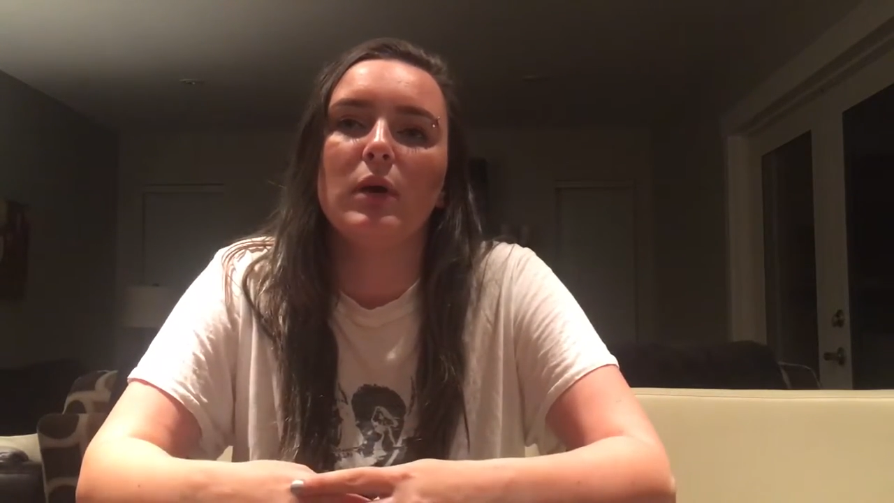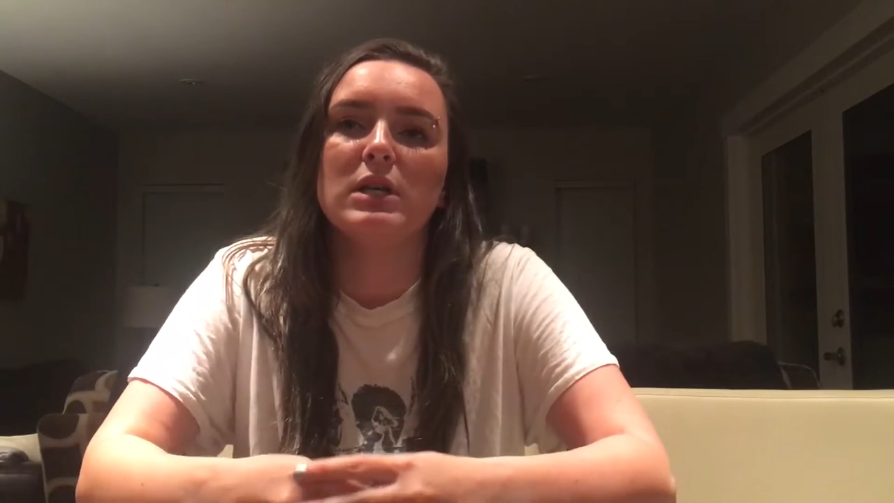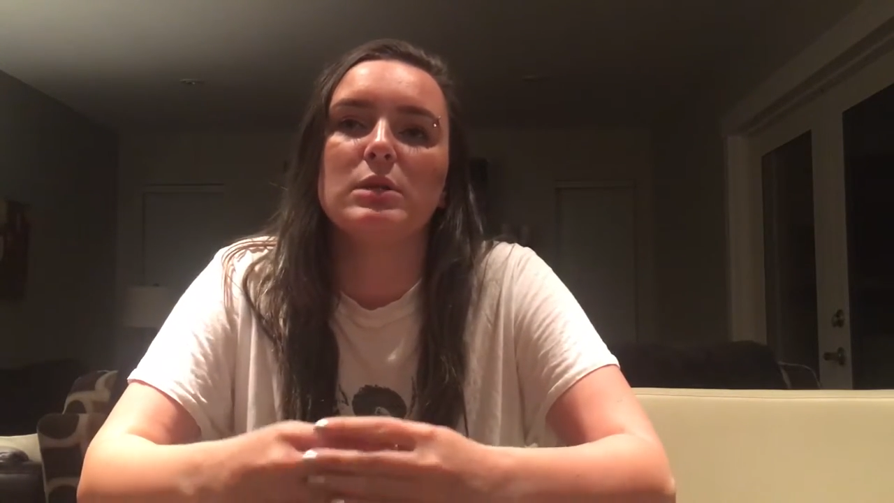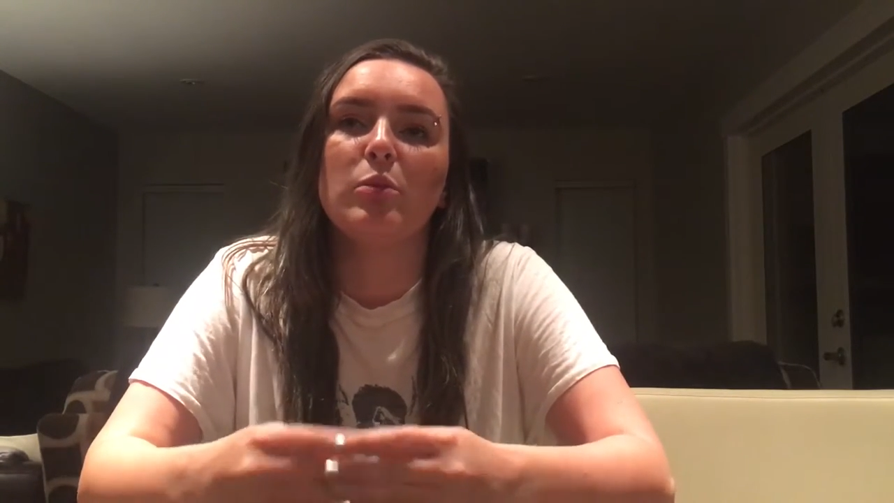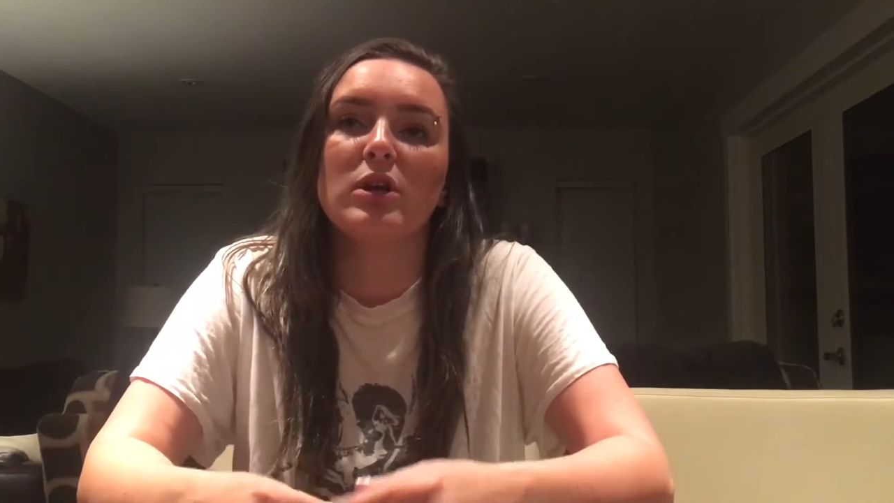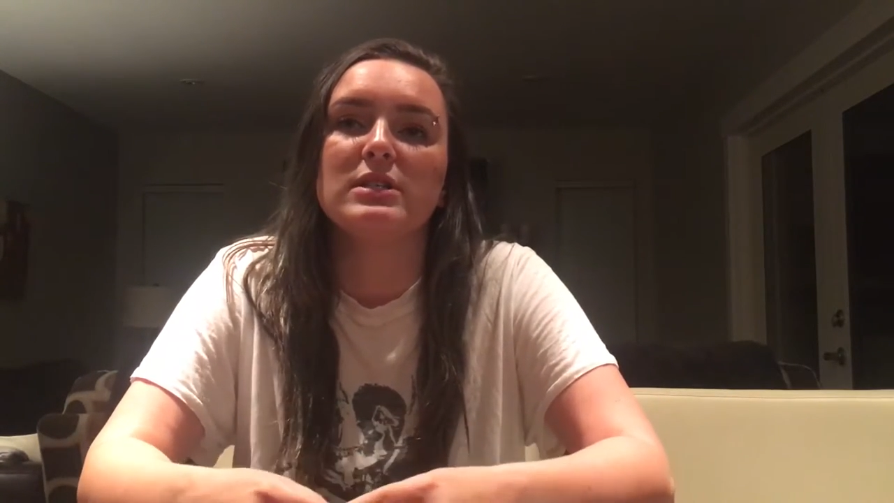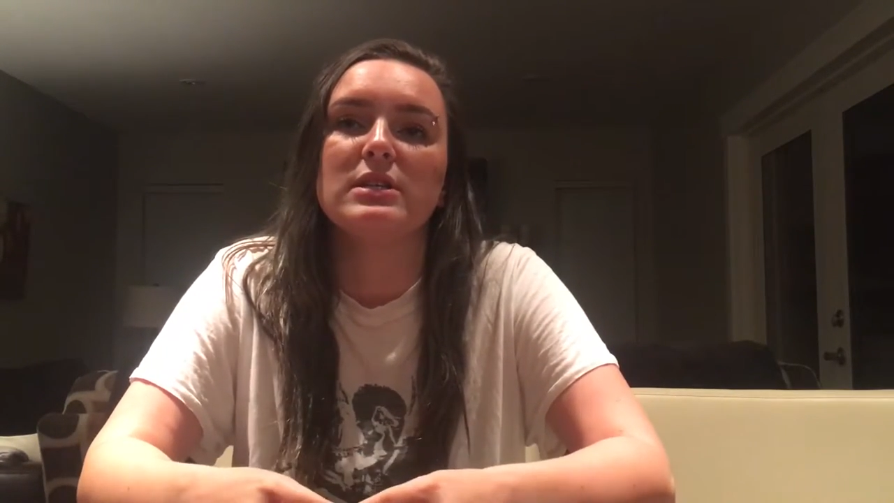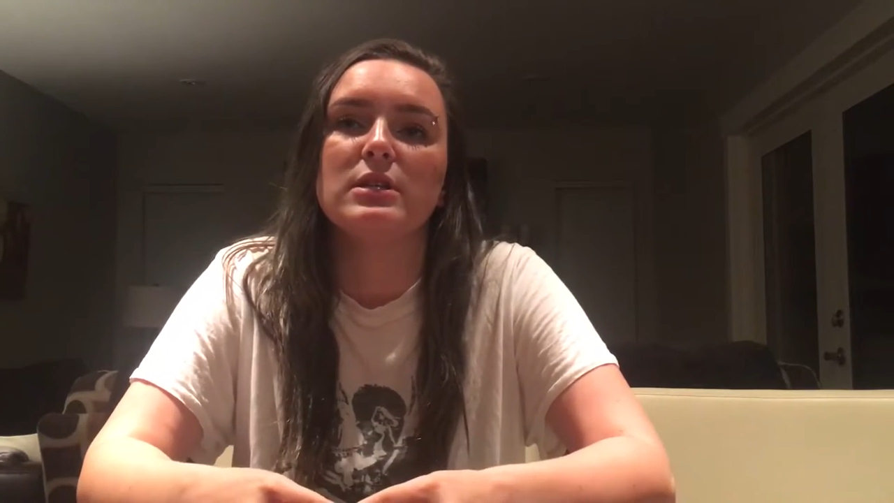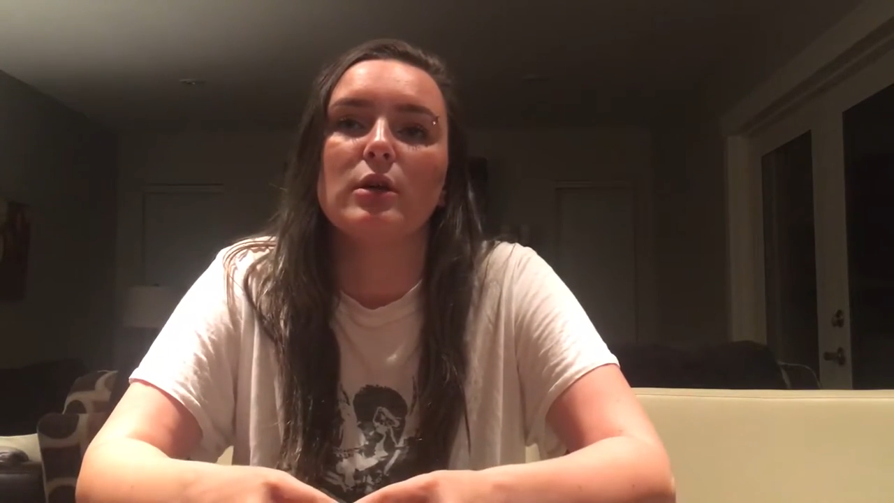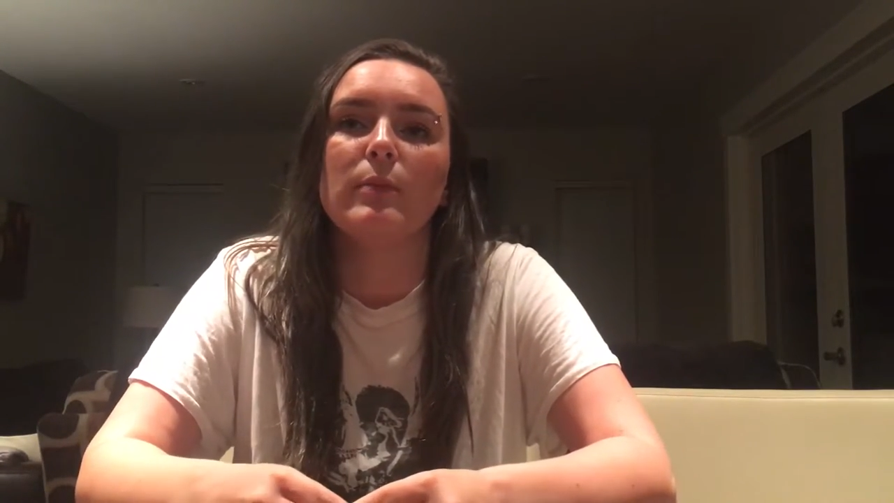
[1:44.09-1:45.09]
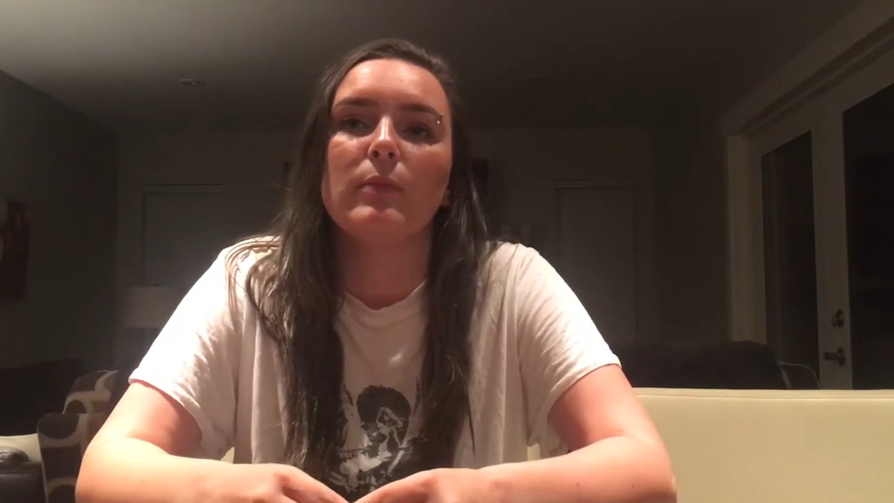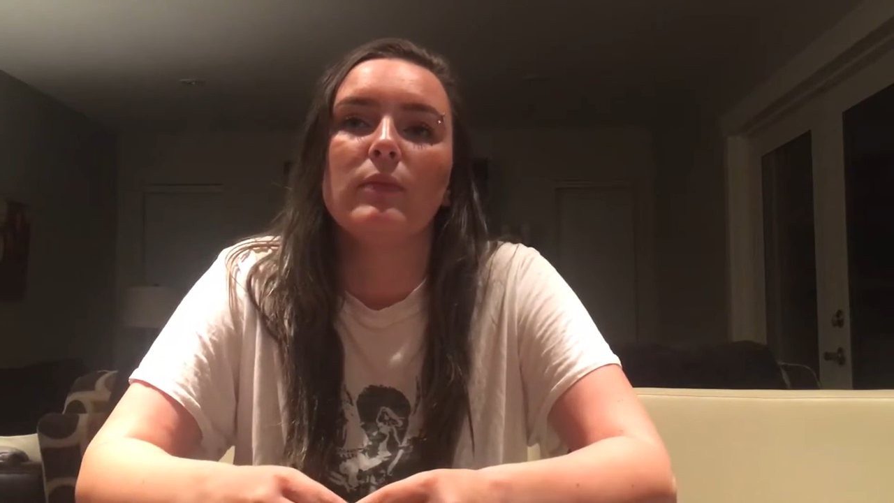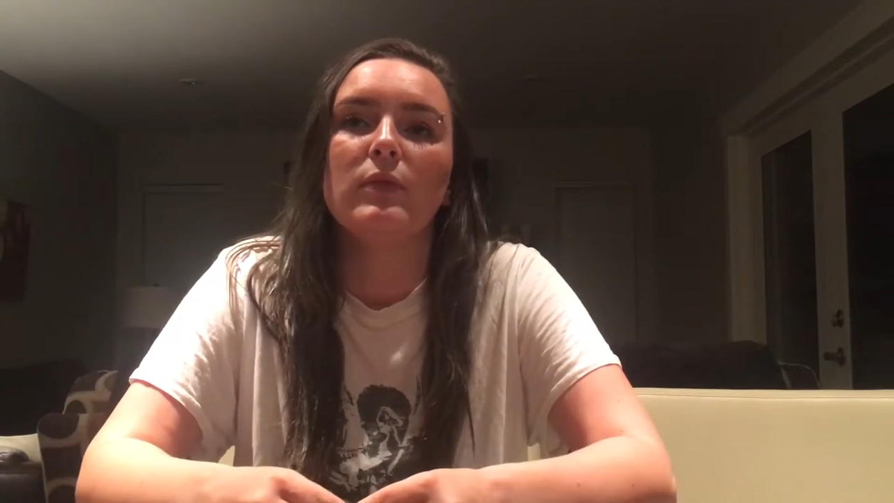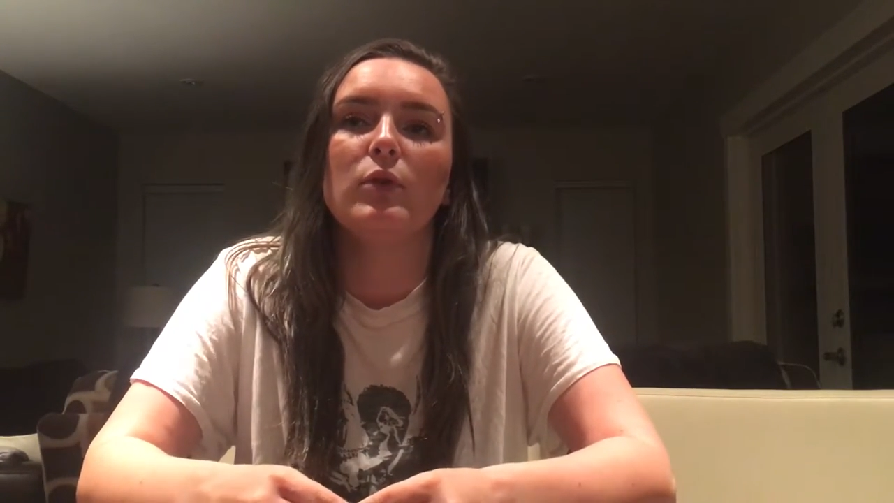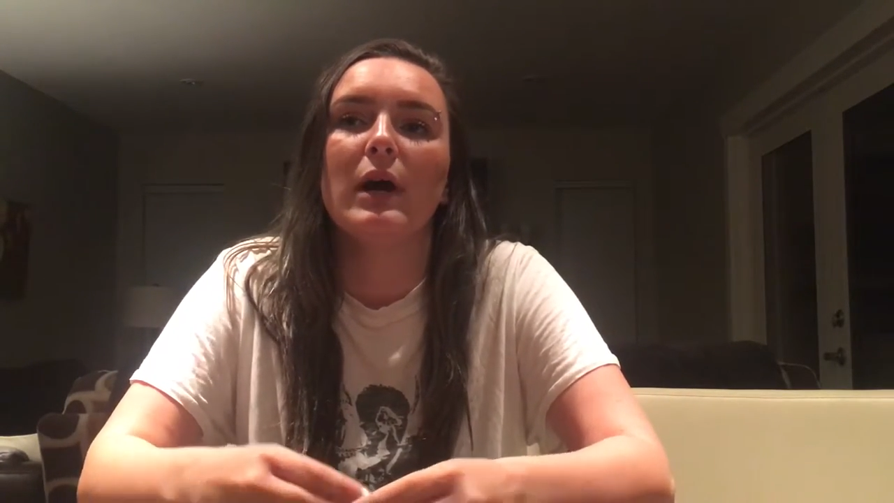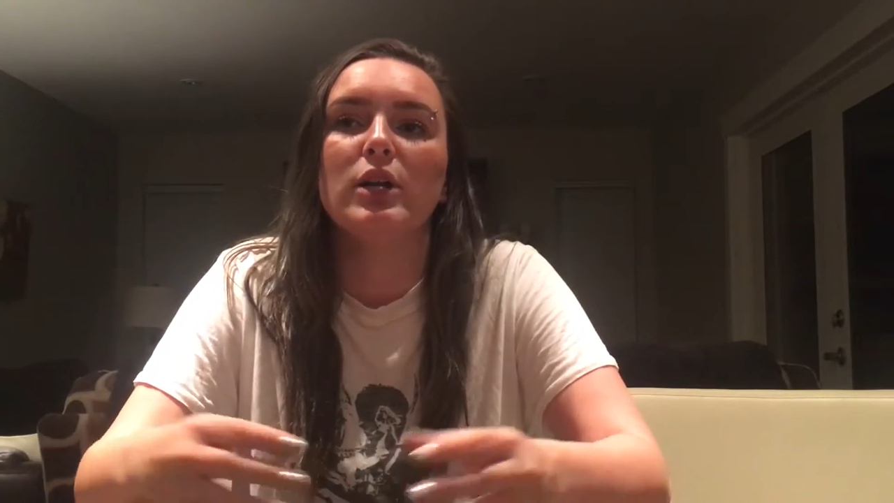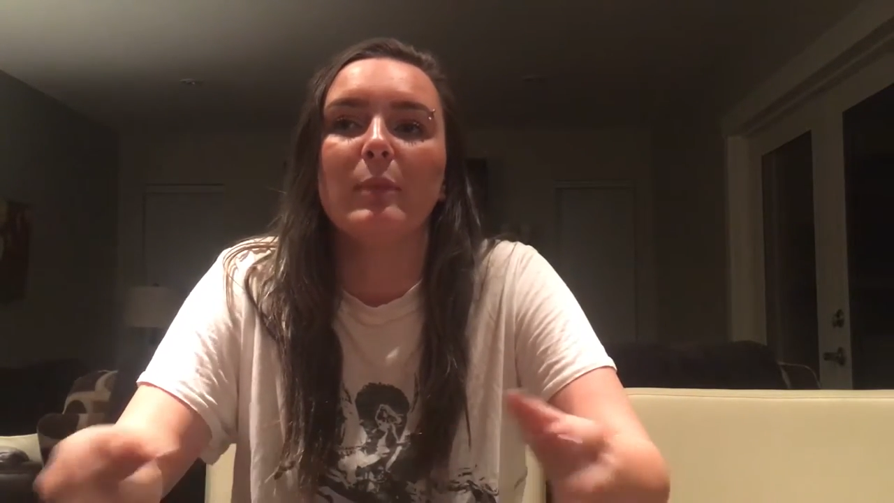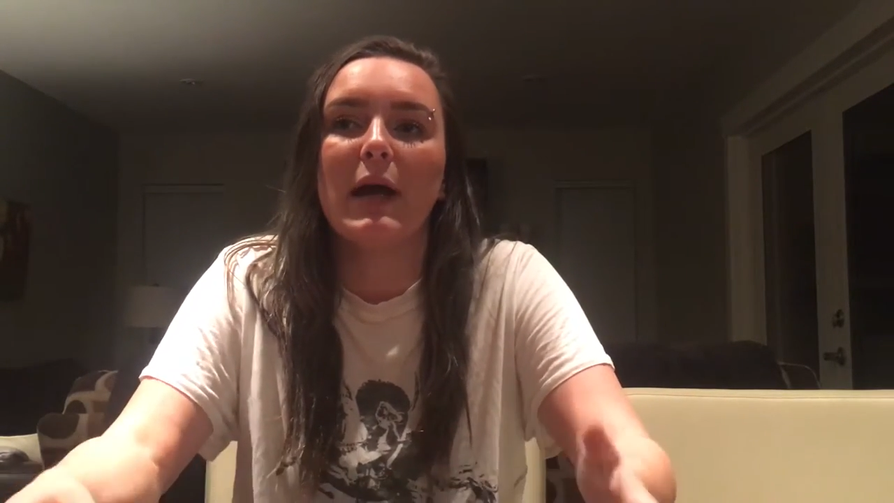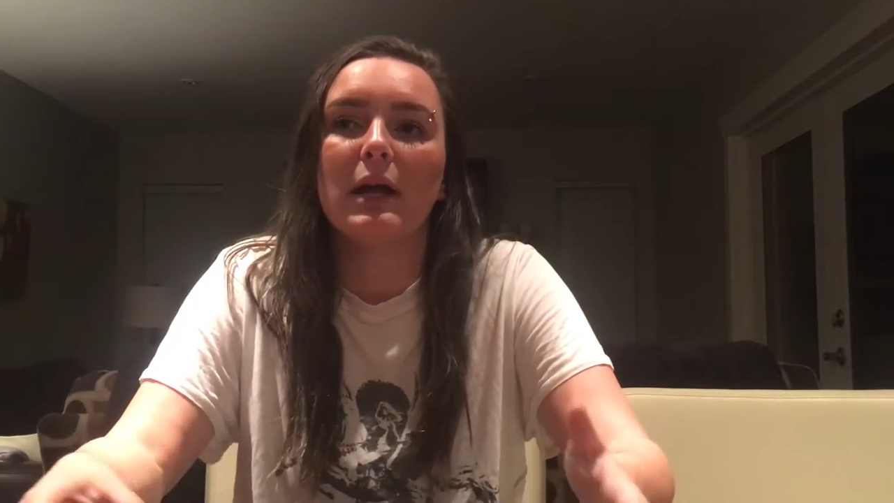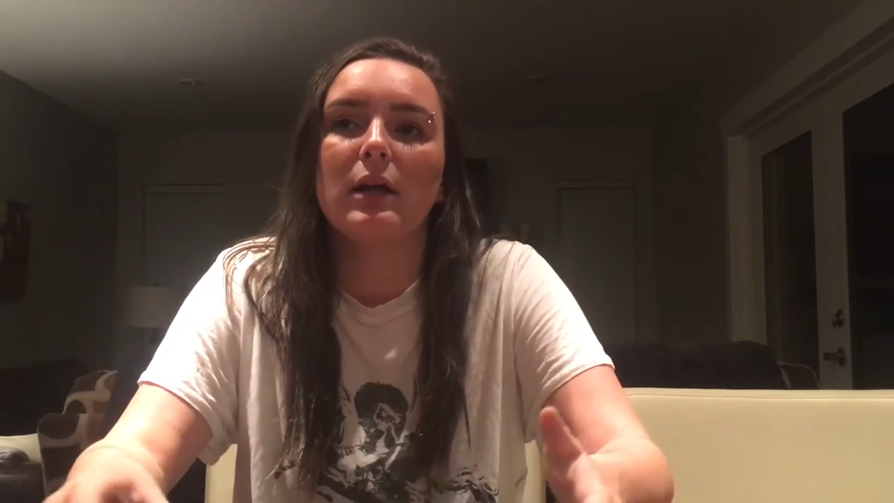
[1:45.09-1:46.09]
a support system who had
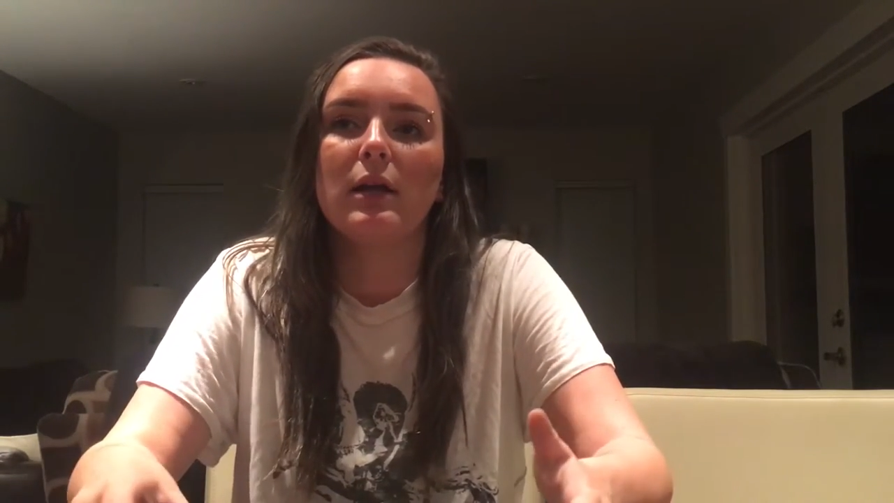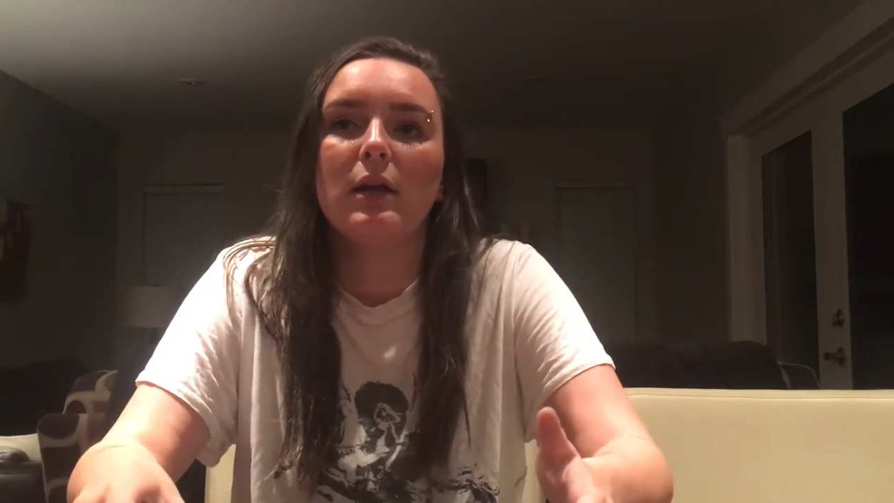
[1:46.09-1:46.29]
your back.